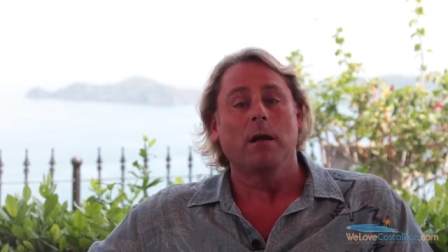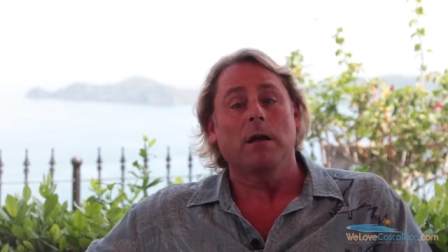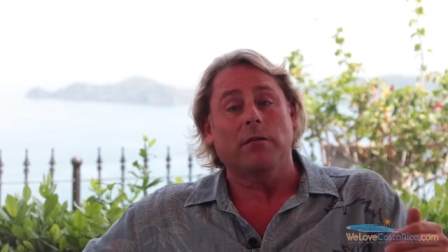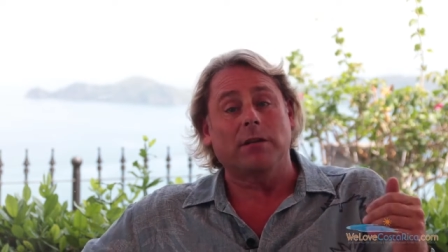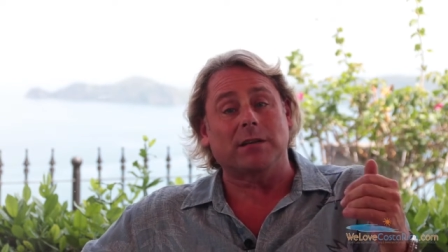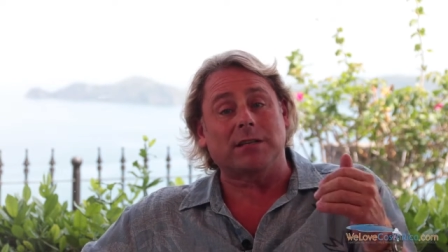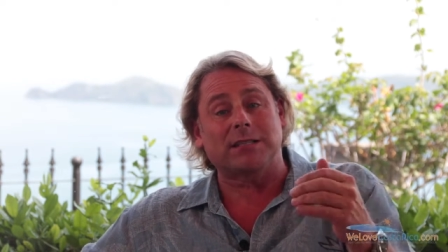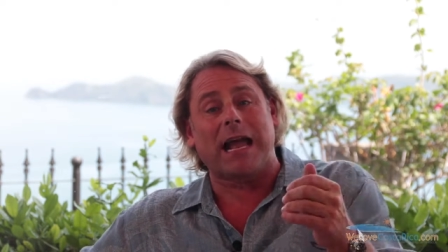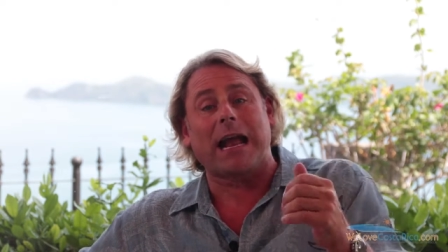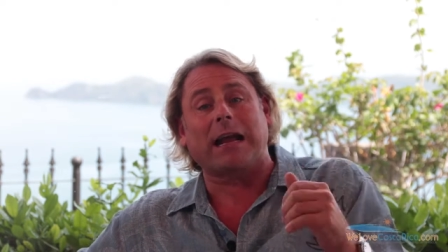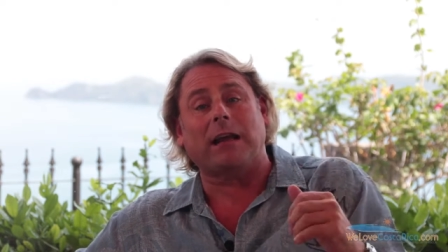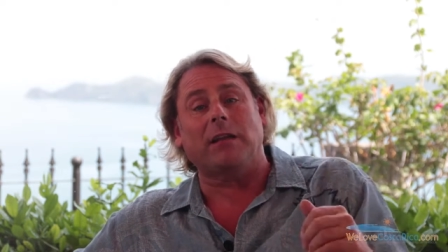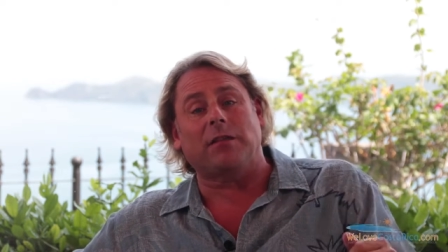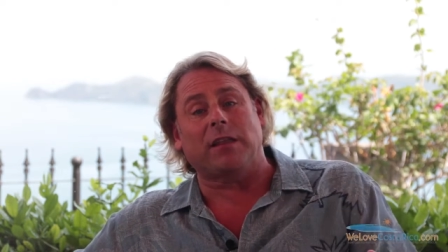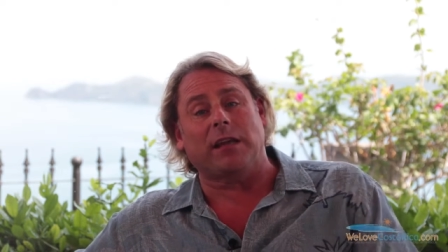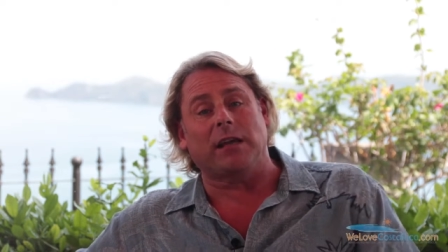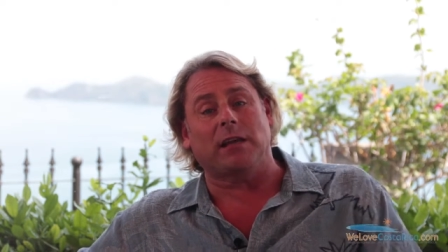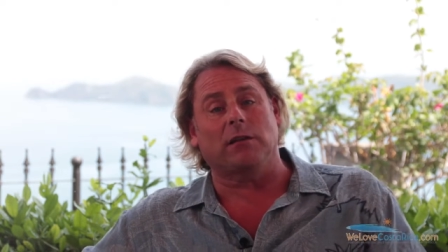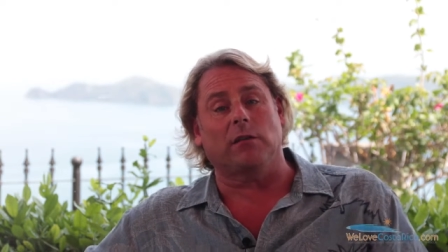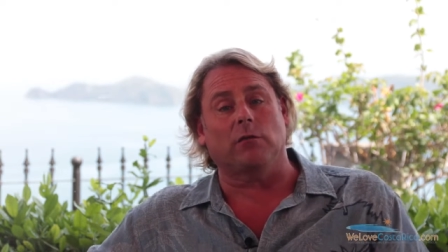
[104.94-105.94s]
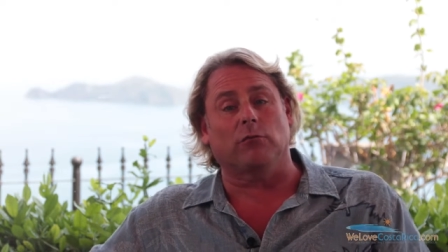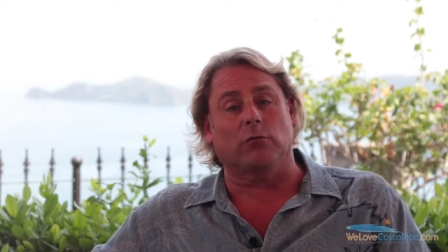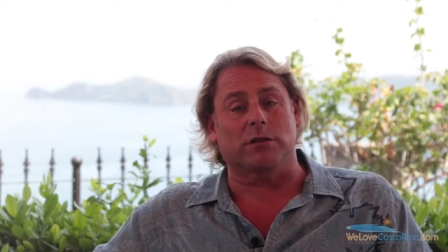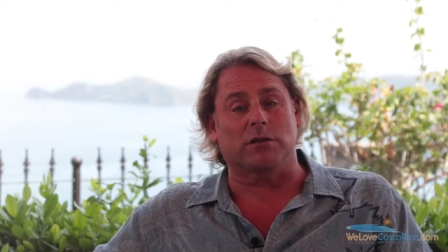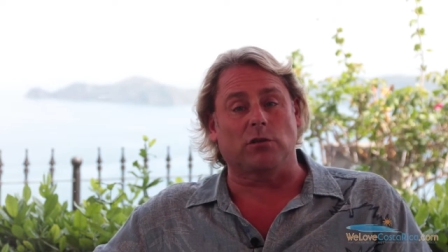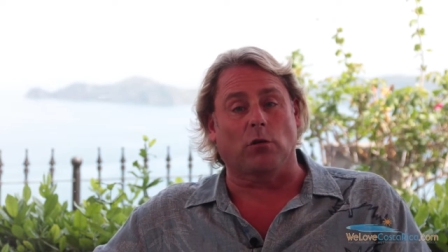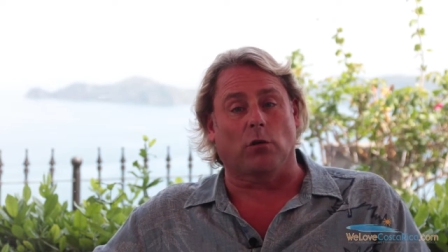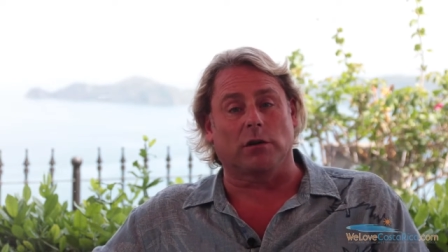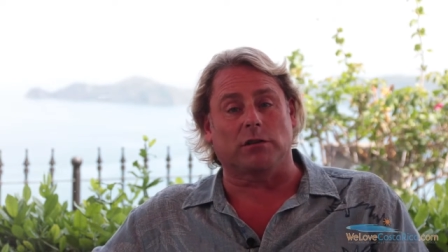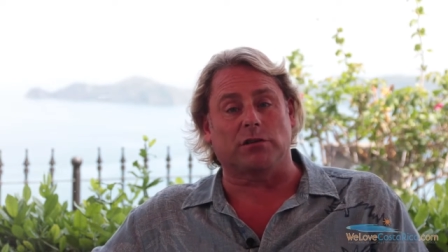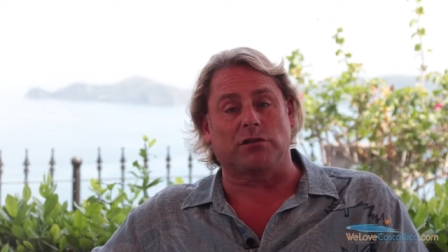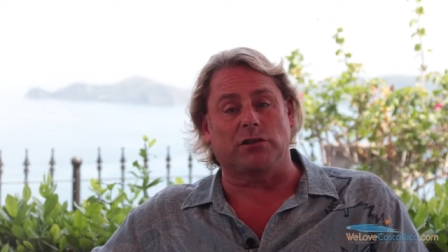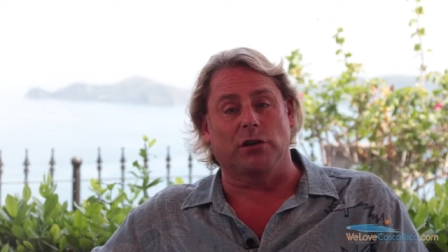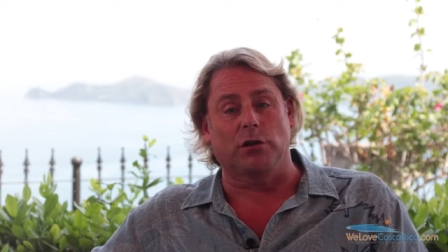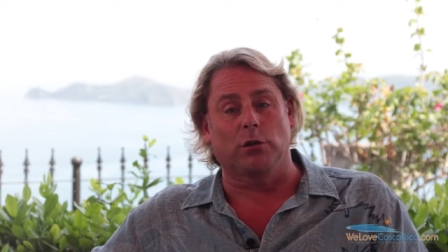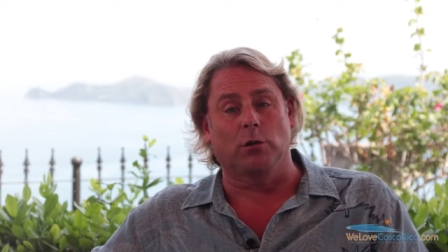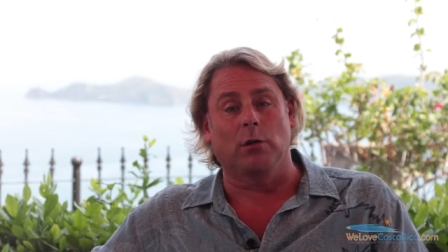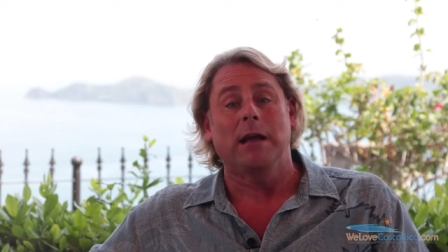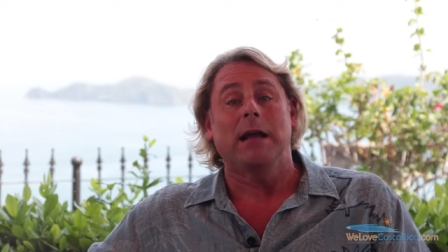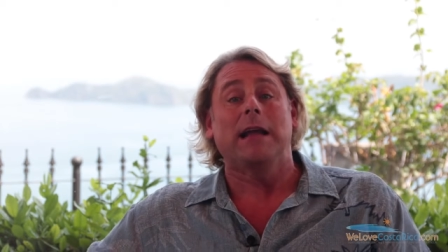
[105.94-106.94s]
The second thing the resorts
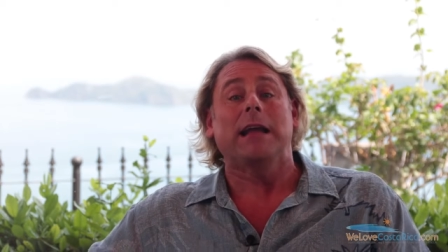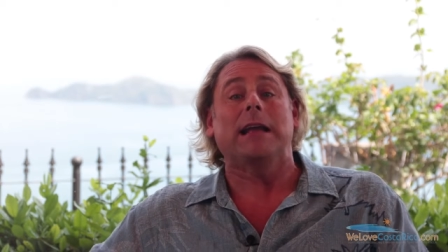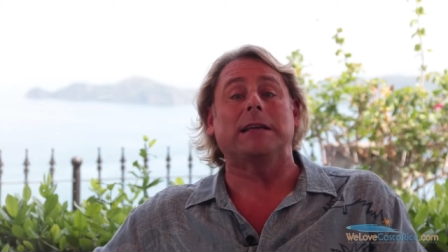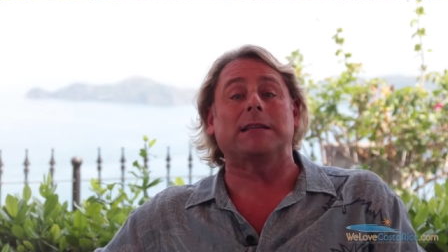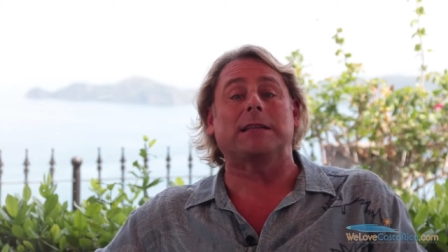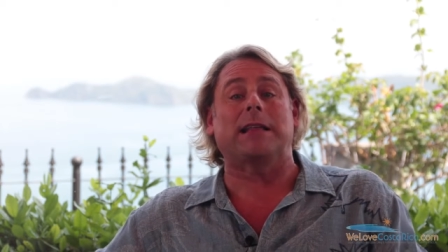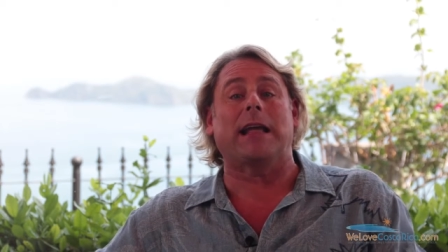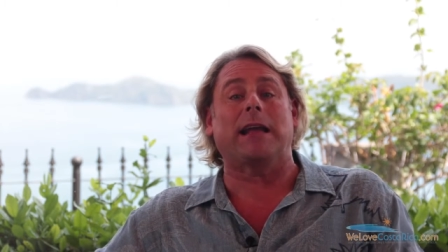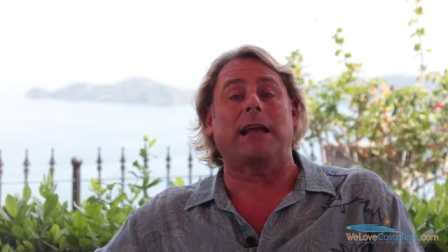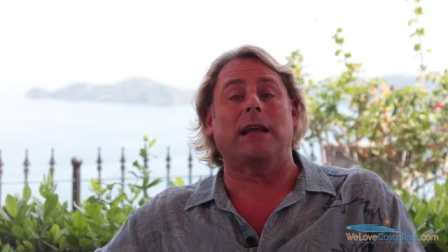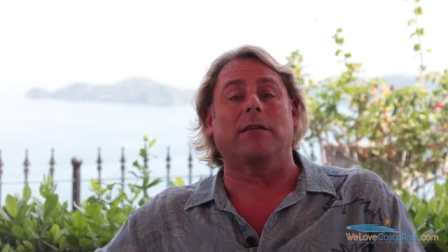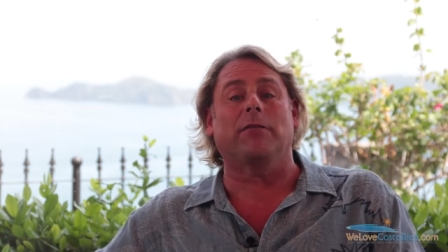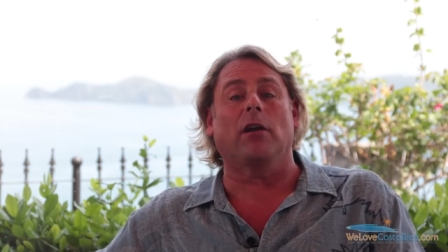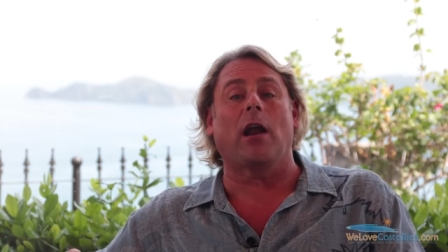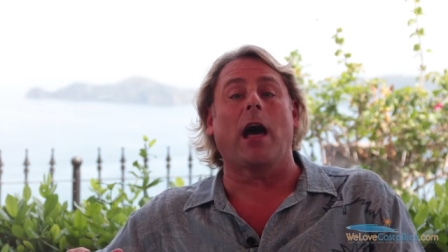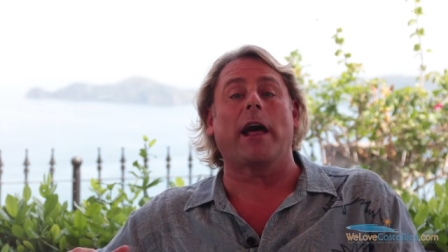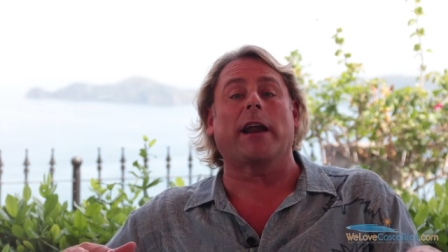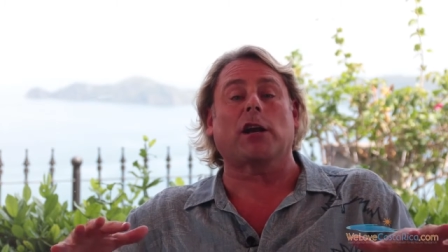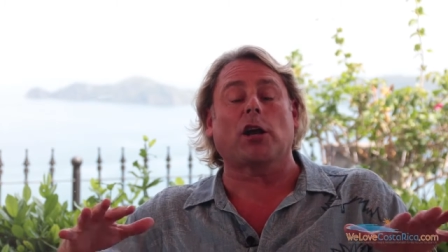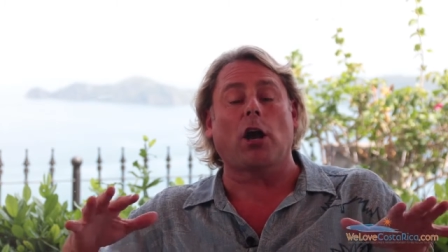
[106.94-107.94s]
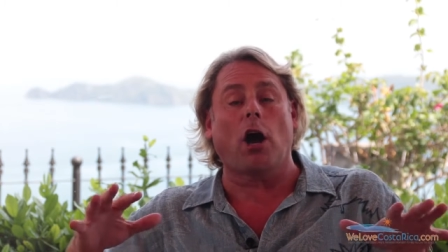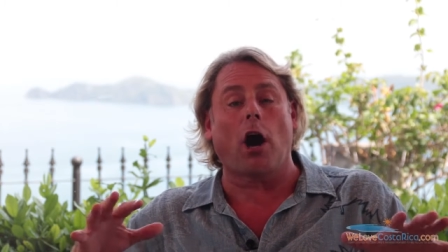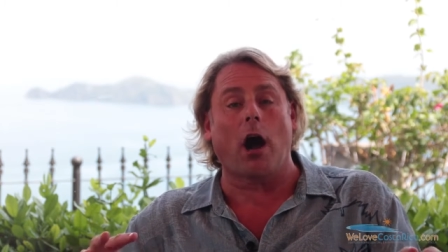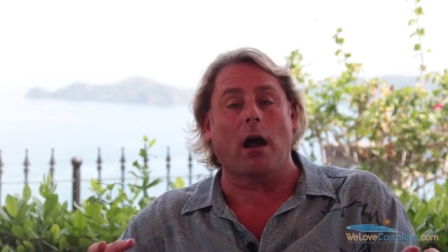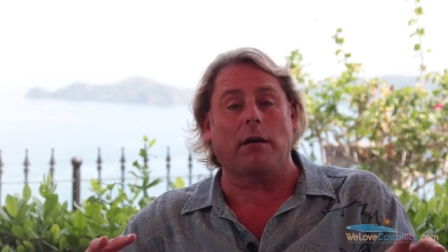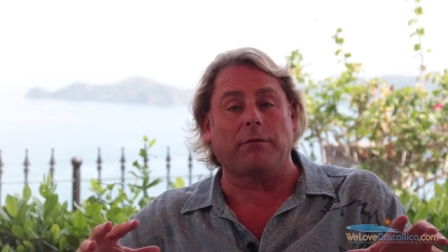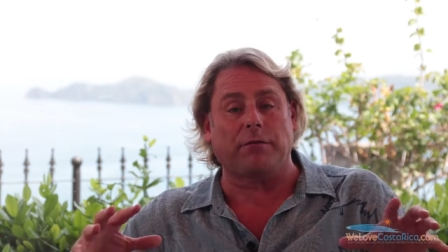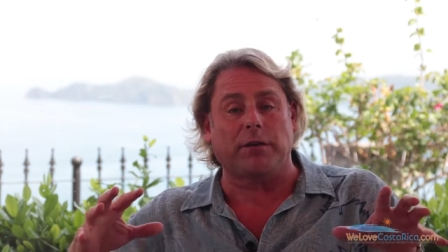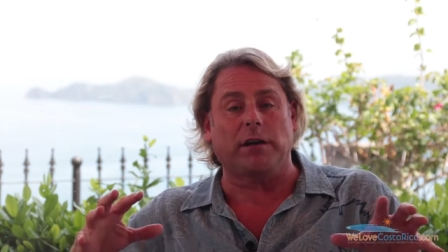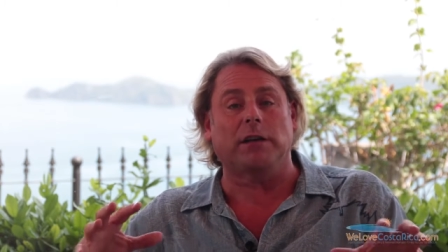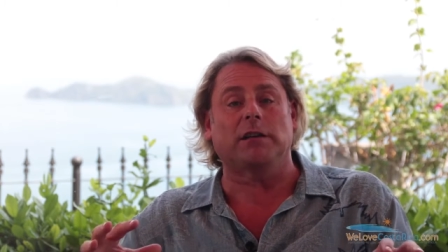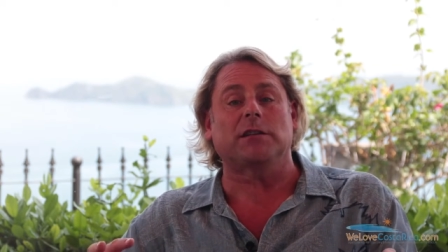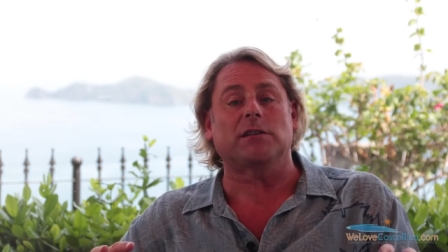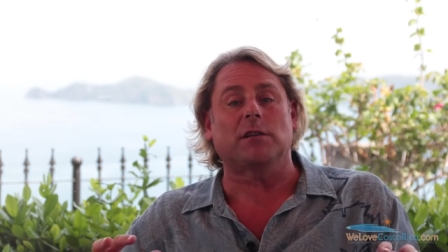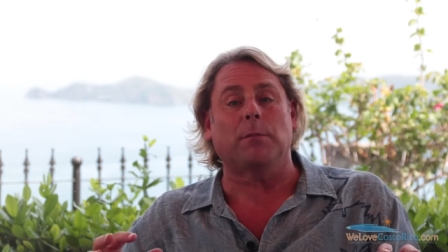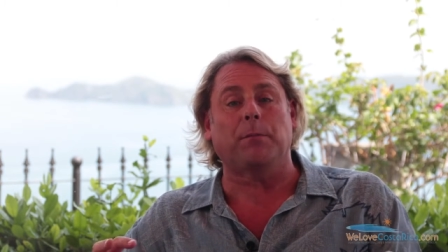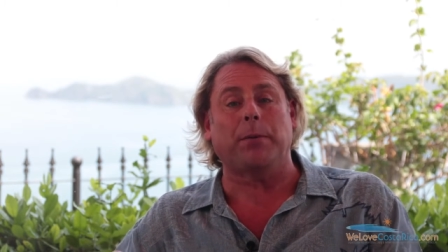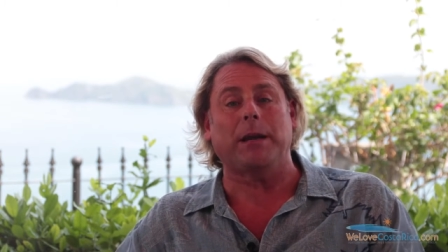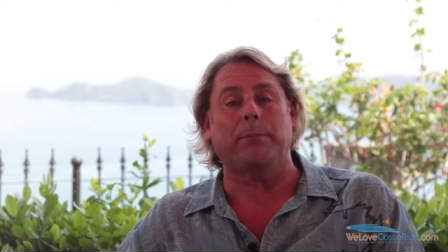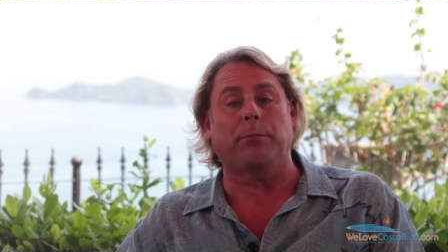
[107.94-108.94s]
do is they give a lot of confidence
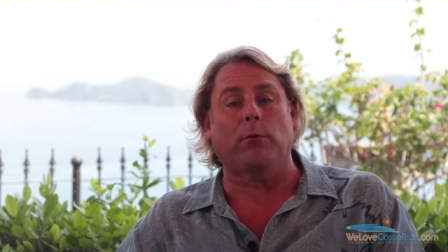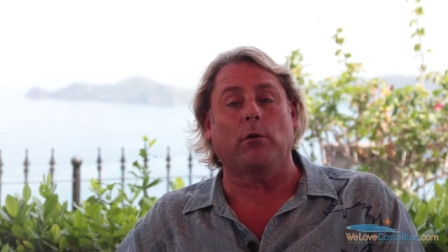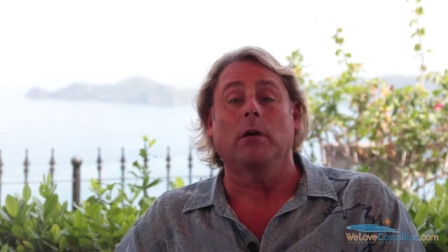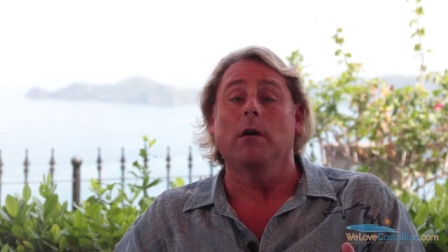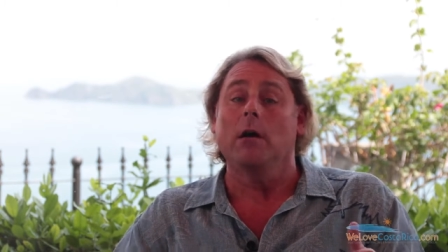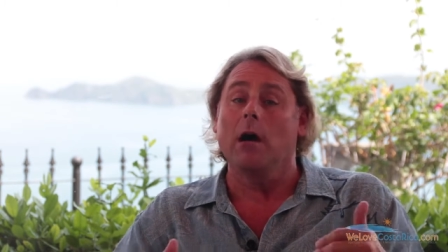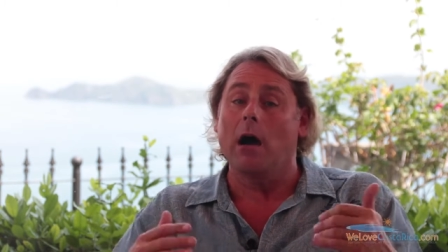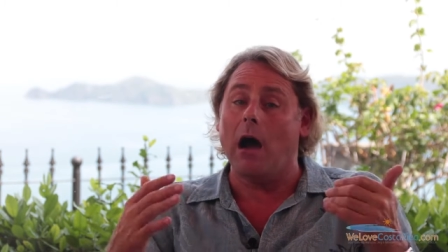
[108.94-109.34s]
to people.